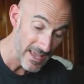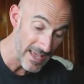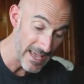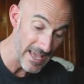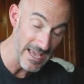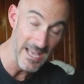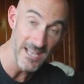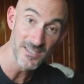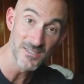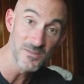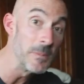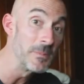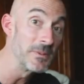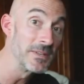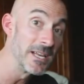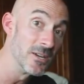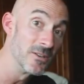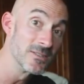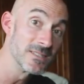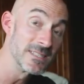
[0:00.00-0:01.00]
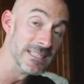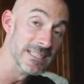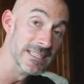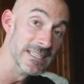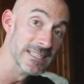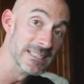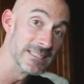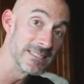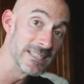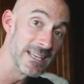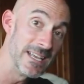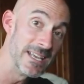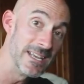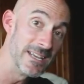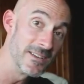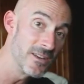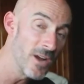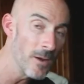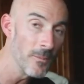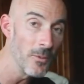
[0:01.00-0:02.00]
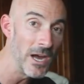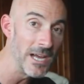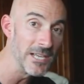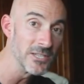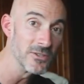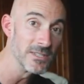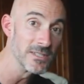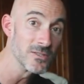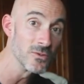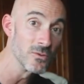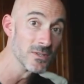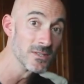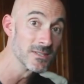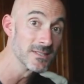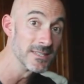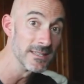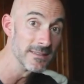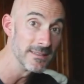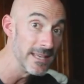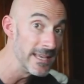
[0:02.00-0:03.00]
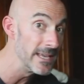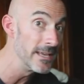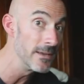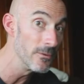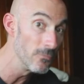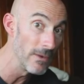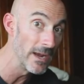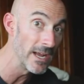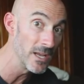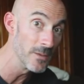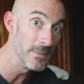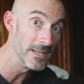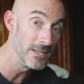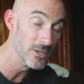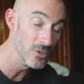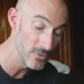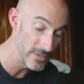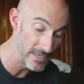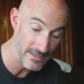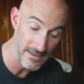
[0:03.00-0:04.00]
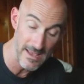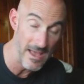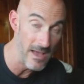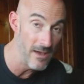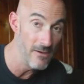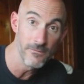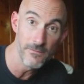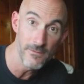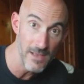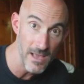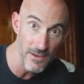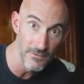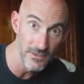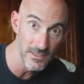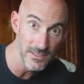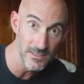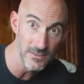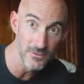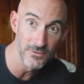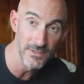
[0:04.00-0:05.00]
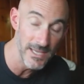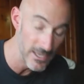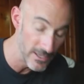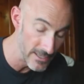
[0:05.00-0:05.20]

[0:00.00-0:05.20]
and sweet potatoes is a carbohydrate source that they recommend you can have every single day.